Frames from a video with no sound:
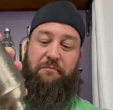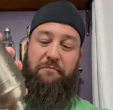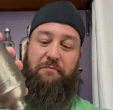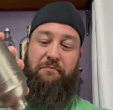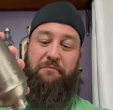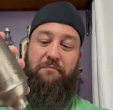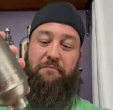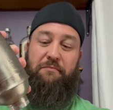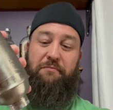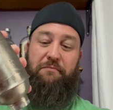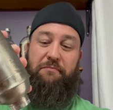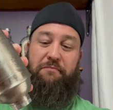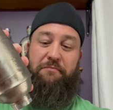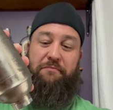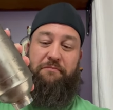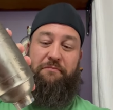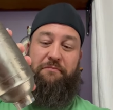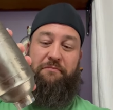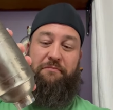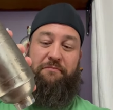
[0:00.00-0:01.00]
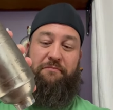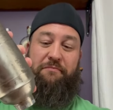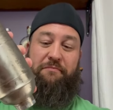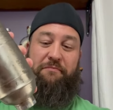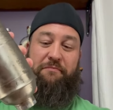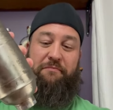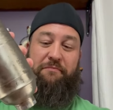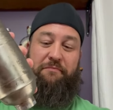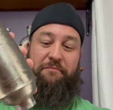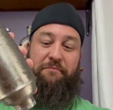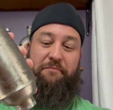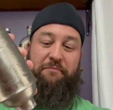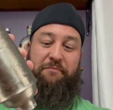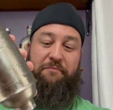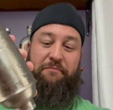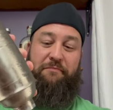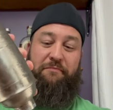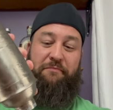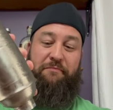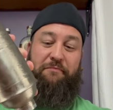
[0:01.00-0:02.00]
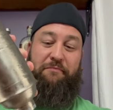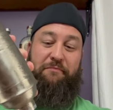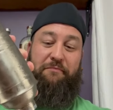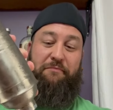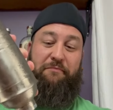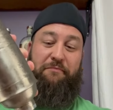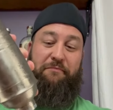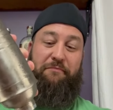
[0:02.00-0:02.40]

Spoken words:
[no speech]